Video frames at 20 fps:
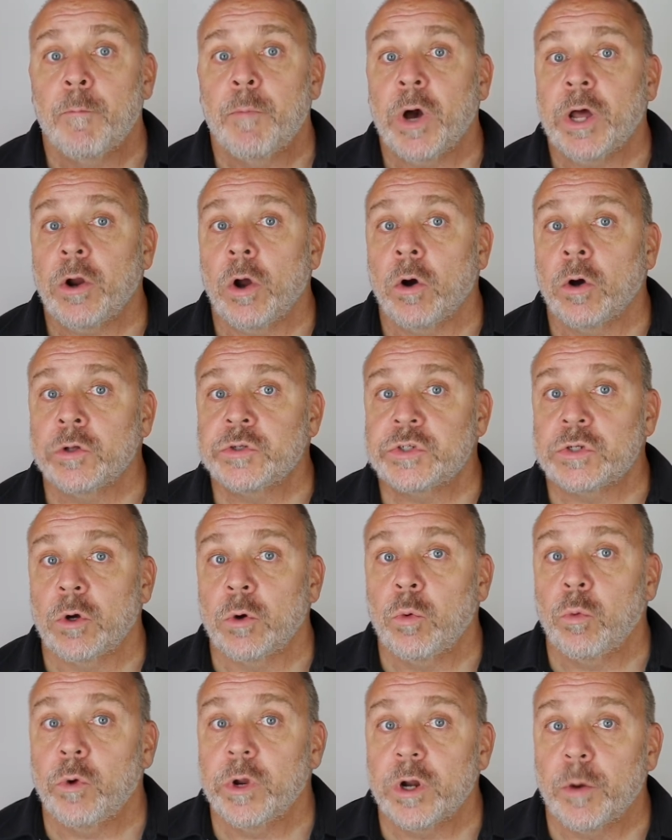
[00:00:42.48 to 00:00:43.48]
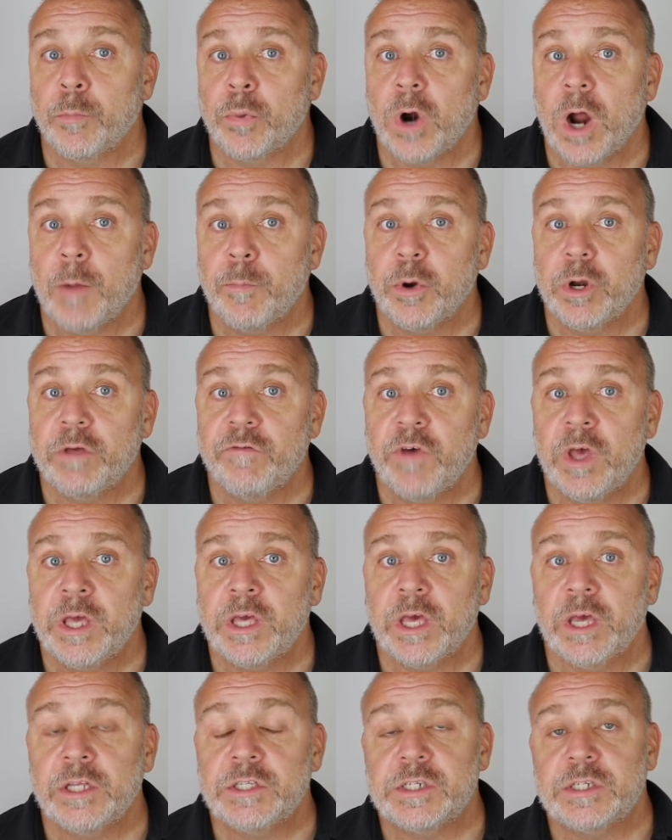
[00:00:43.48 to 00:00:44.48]
But also, when a property
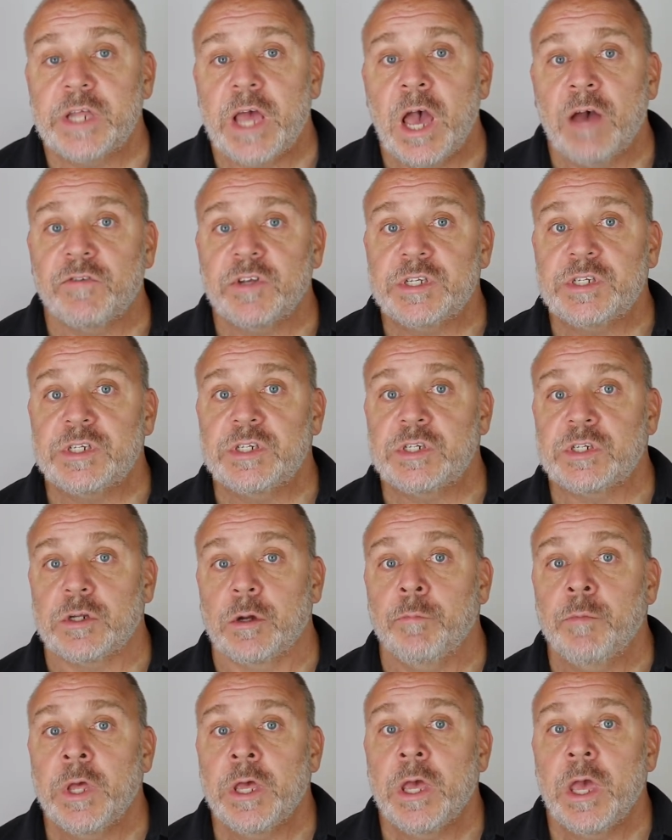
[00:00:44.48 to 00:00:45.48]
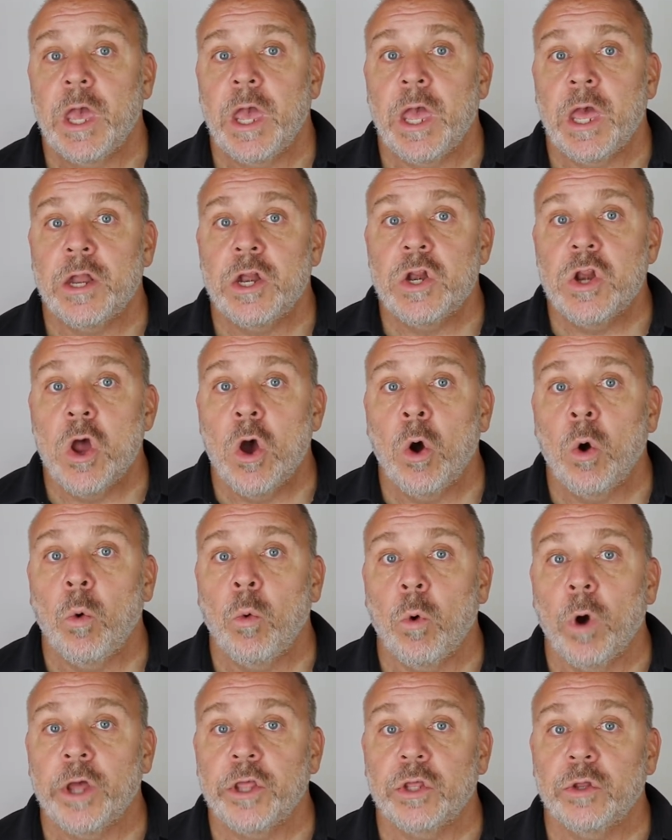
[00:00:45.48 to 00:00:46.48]
vacates, to have a system and know
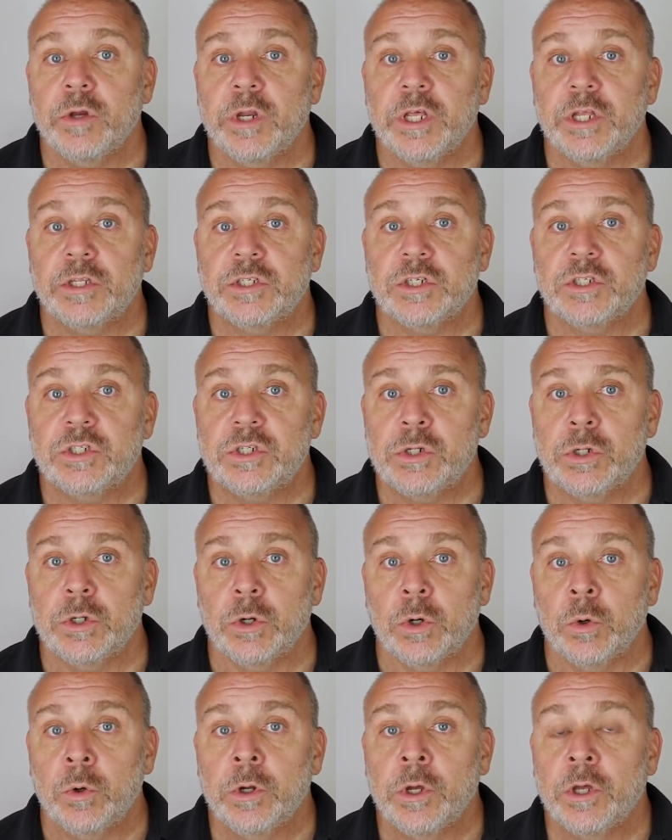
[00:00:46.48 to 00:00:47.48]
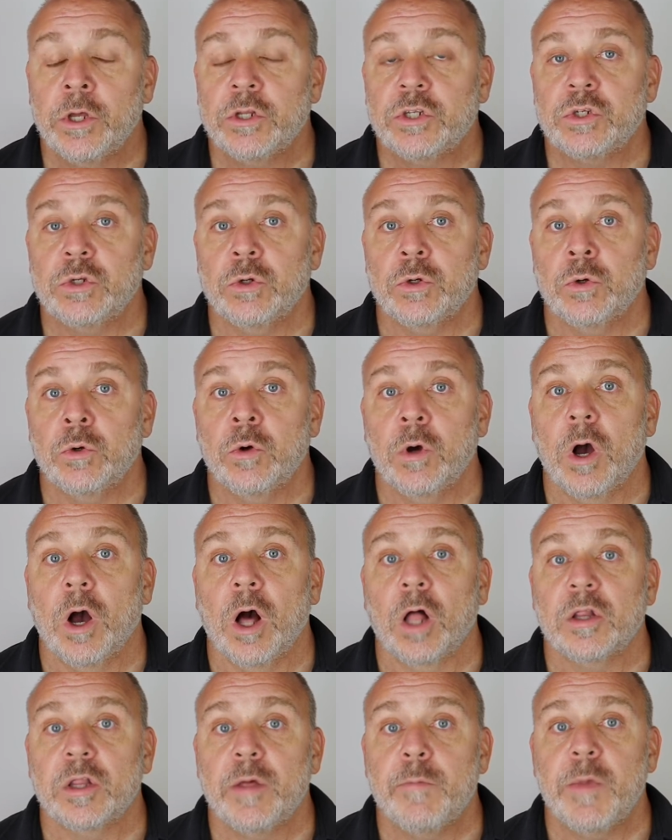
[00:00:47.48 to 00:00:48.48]
what you need to do to
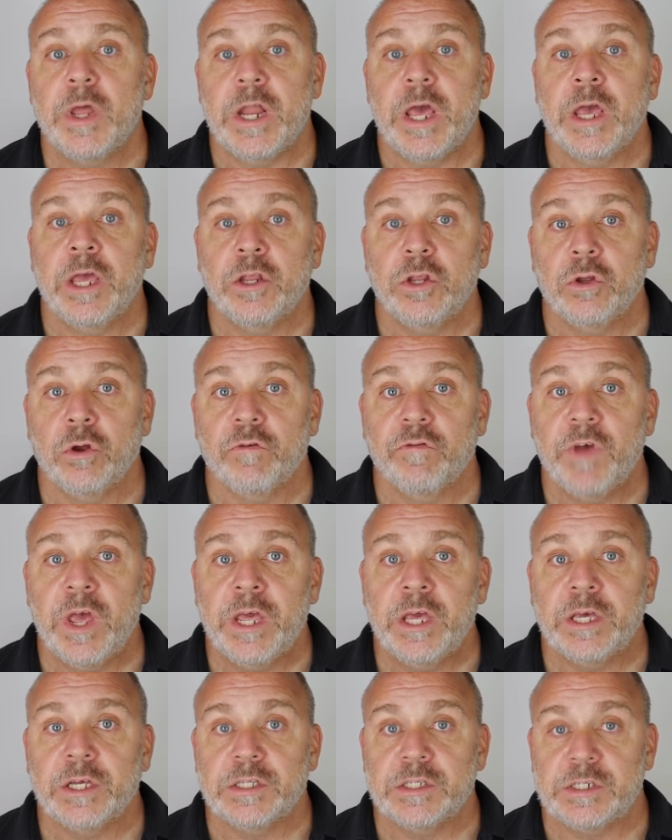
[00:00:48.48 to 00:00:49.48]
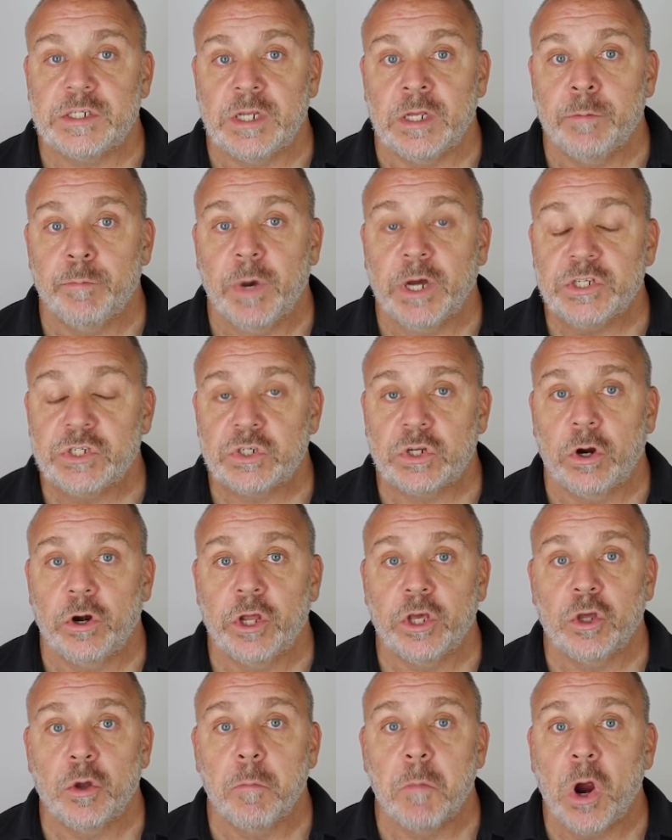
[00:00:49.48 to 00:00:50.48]
eliminate your vacancy by
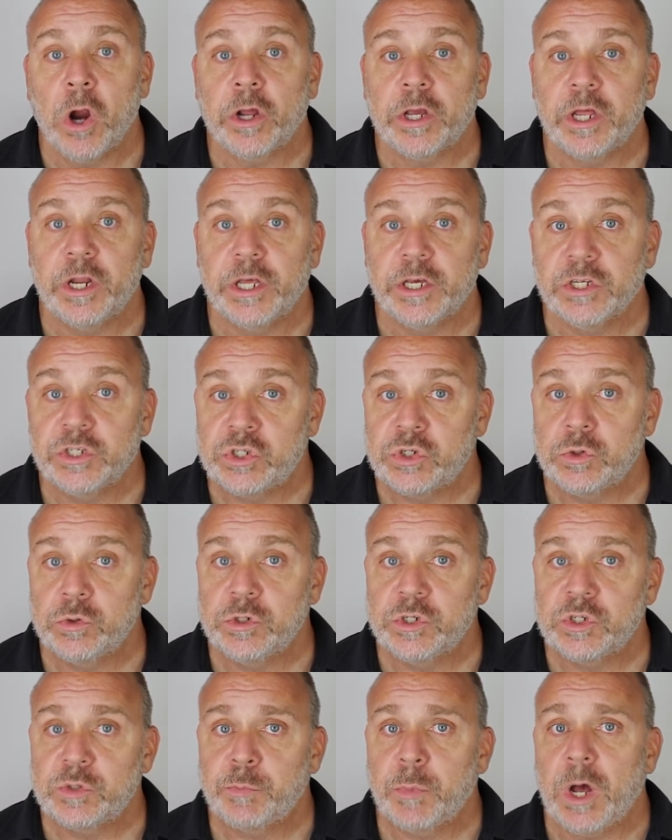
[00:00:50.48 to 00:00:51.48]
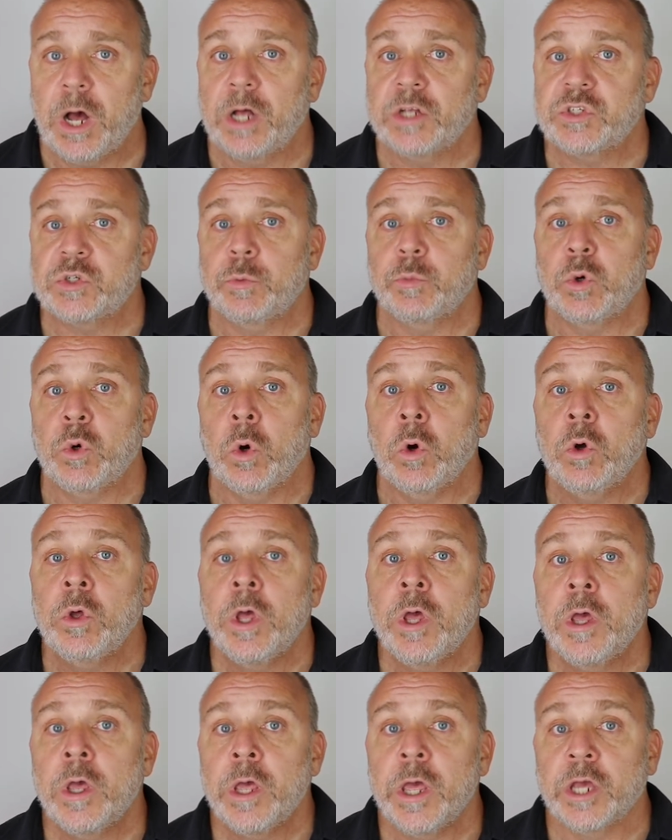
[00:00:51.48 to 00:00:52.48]
starting your marketing as soon as possible,
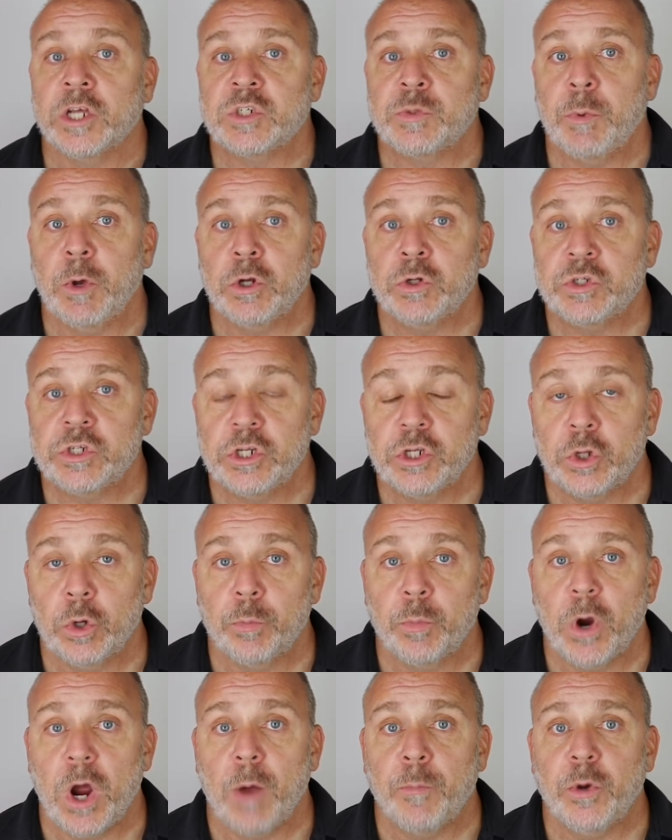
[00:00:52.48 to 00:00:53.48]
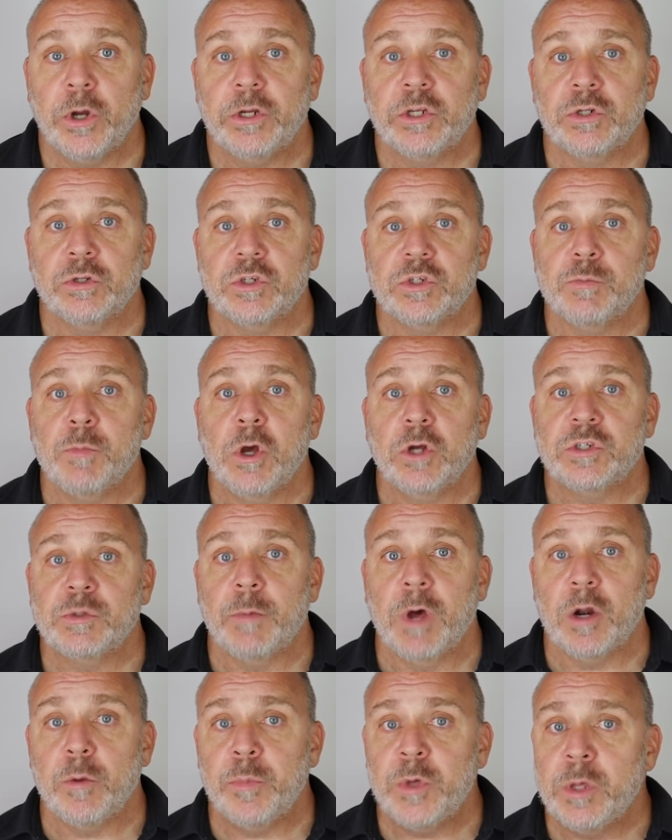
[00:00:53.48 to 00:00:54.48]
exposing your property to the most
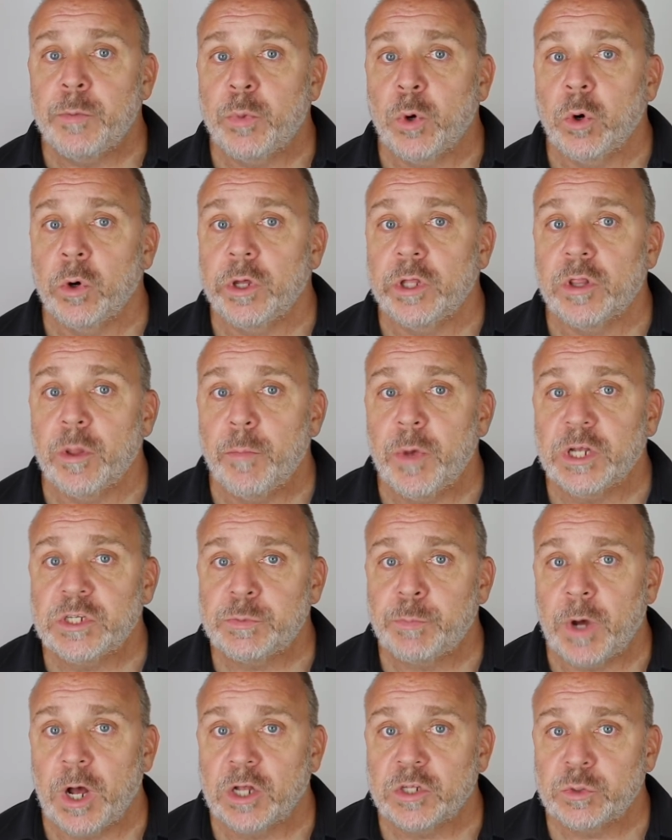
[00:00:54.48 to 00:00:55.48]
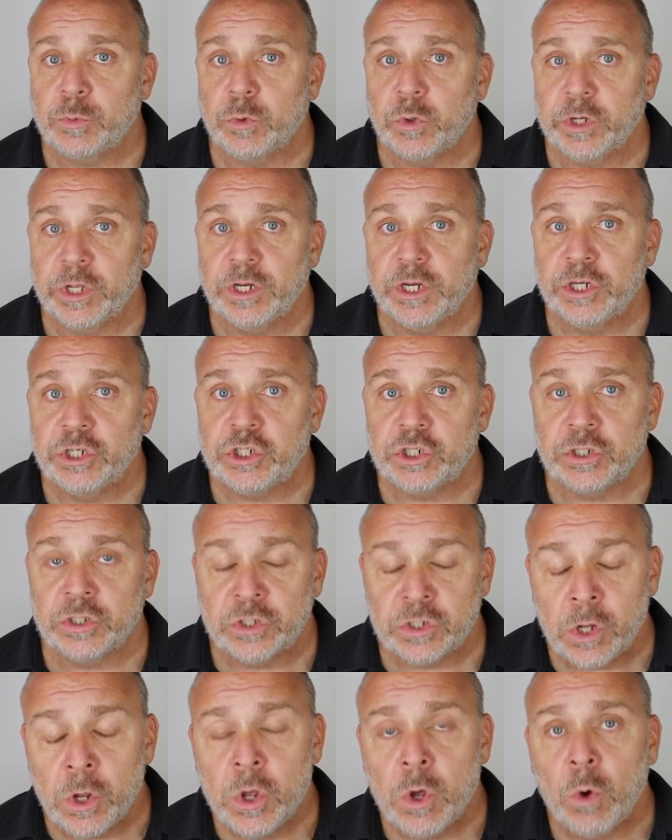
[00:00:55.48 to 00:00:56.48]
amount of people in the best possible
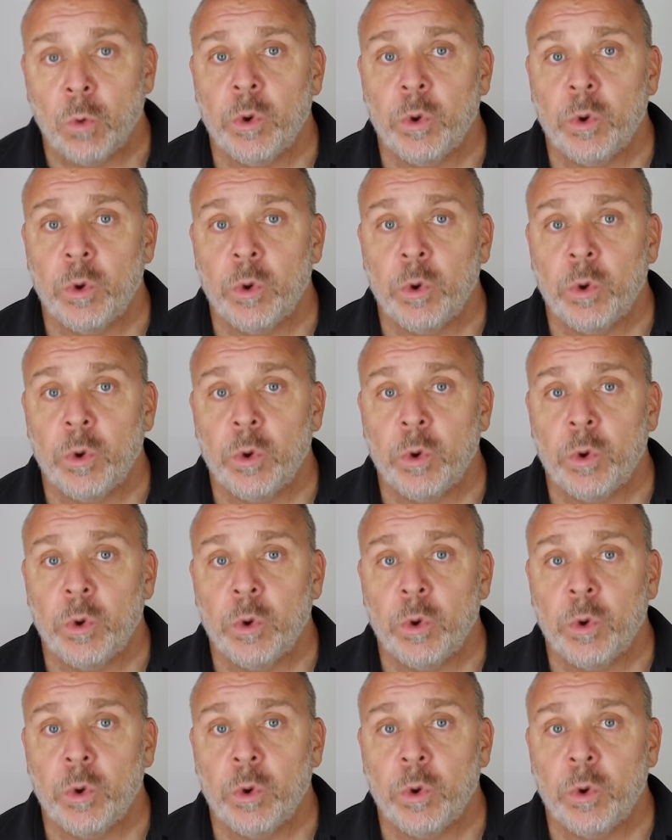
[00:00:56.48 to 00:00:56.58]
conditions.